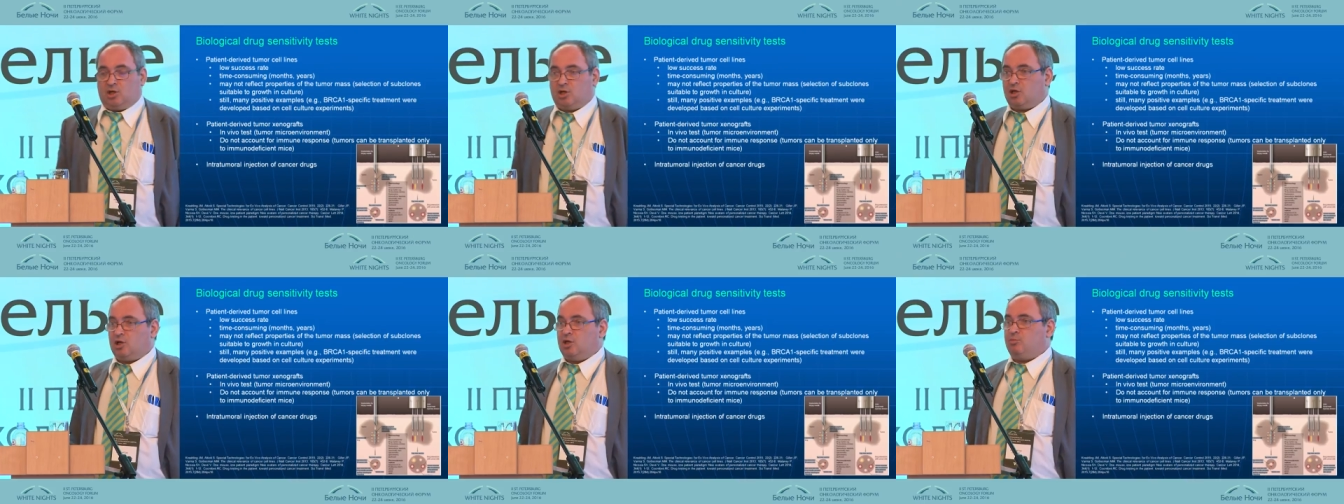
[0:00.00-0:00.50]

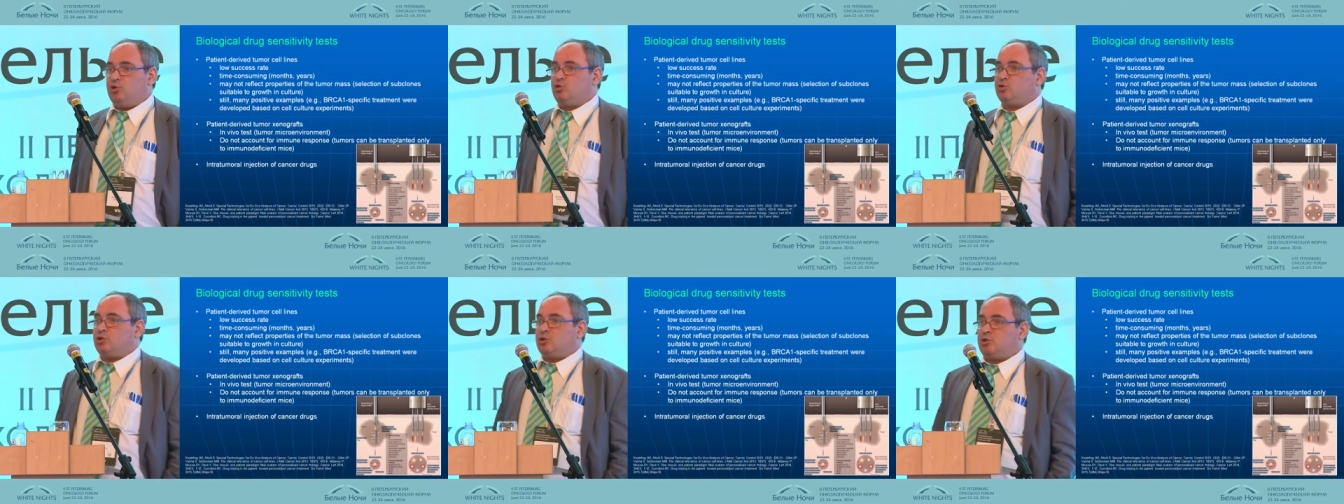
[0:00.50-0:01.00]
uh,
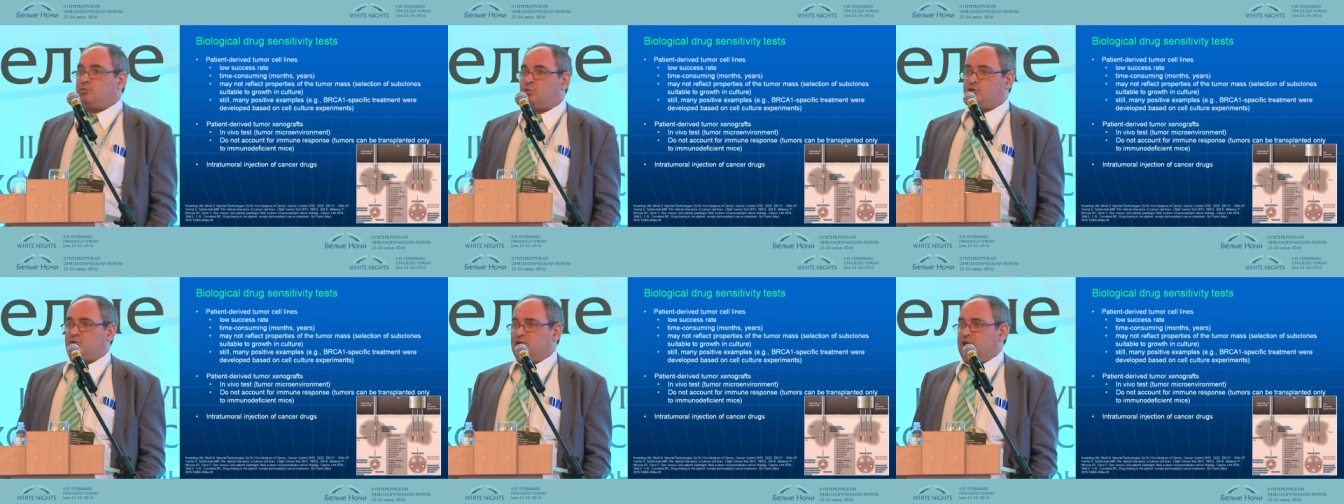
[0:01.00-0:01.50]
immune
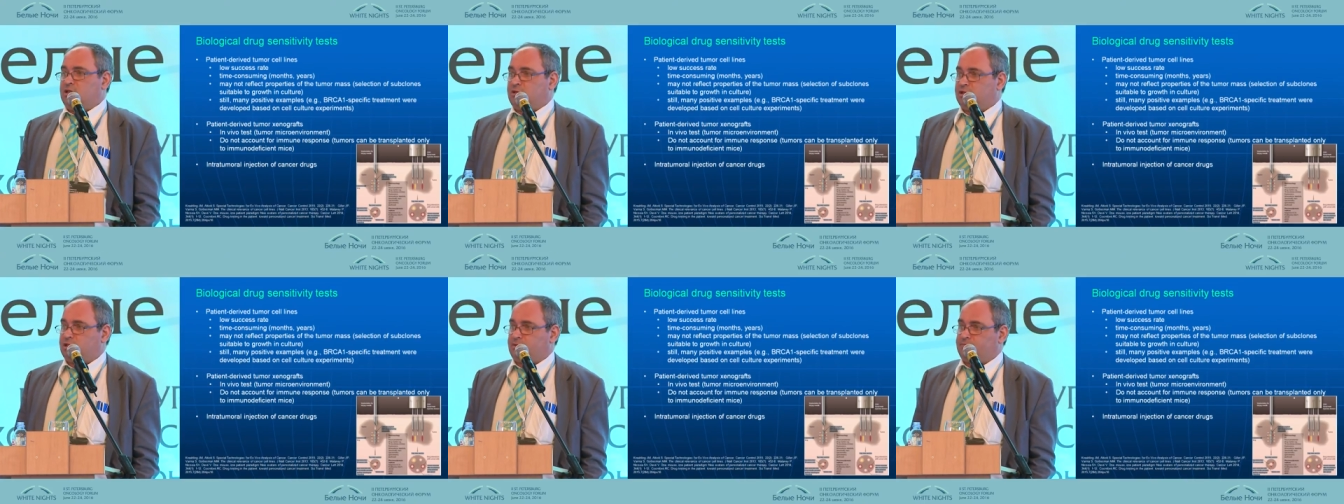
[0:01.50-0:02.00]

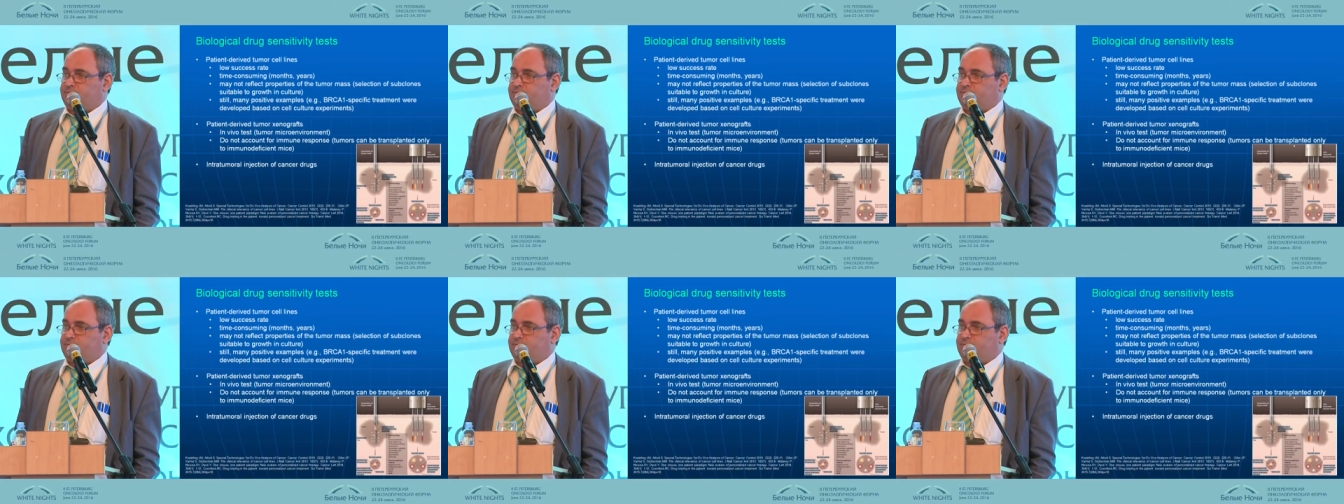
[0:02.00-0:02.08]
modulators.